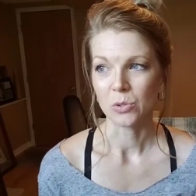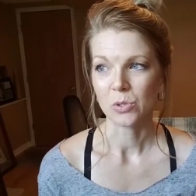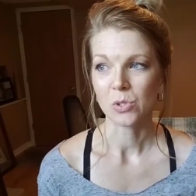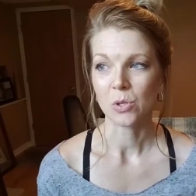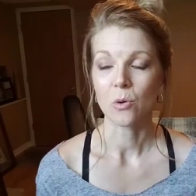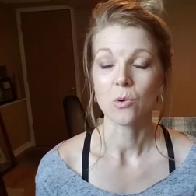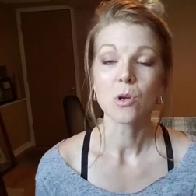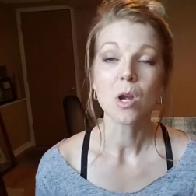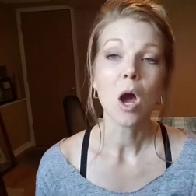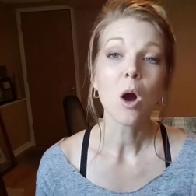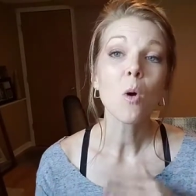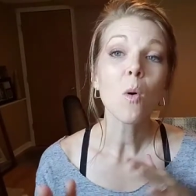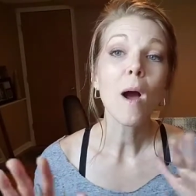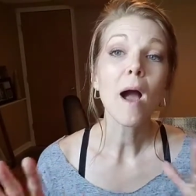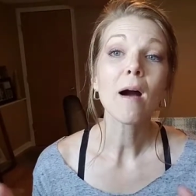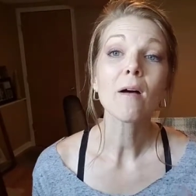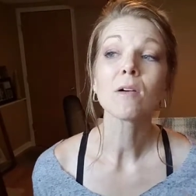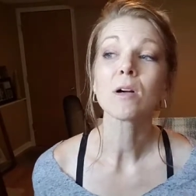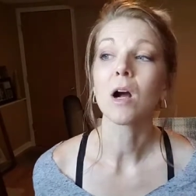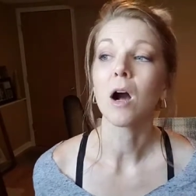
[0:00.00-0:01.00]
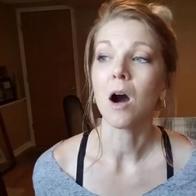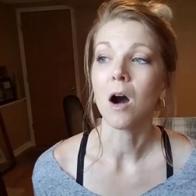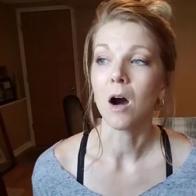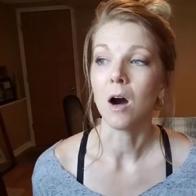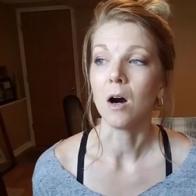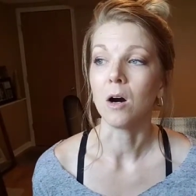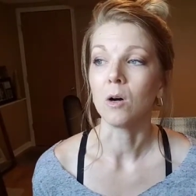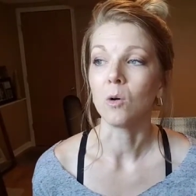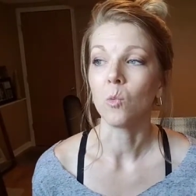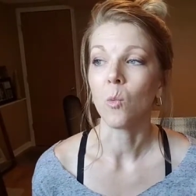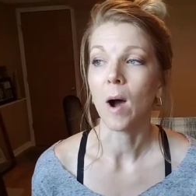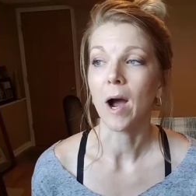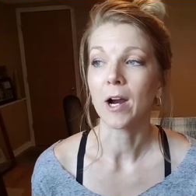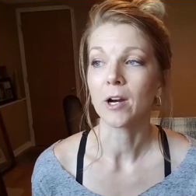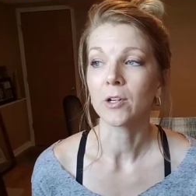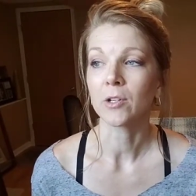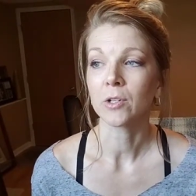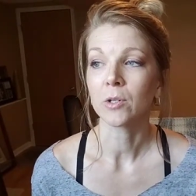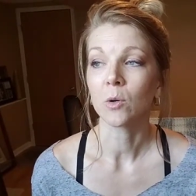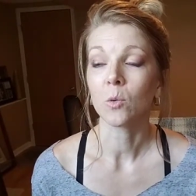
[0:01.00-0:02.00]
So no alcohol
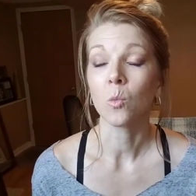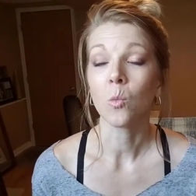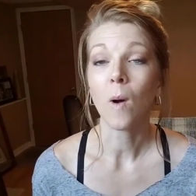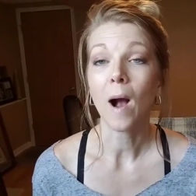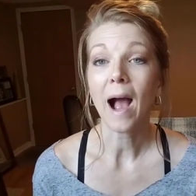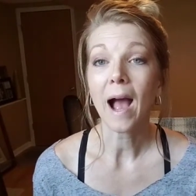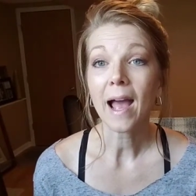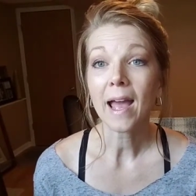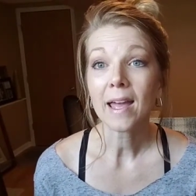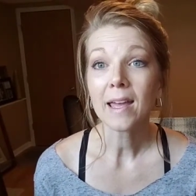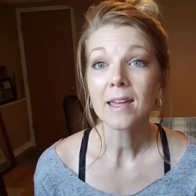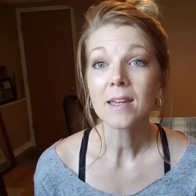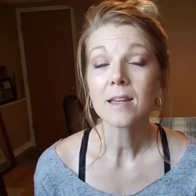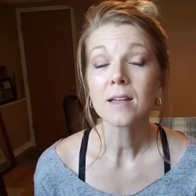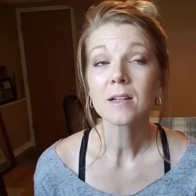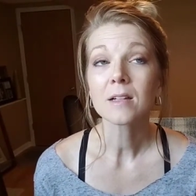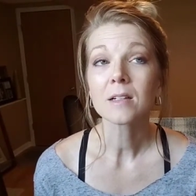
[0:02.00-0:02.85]
while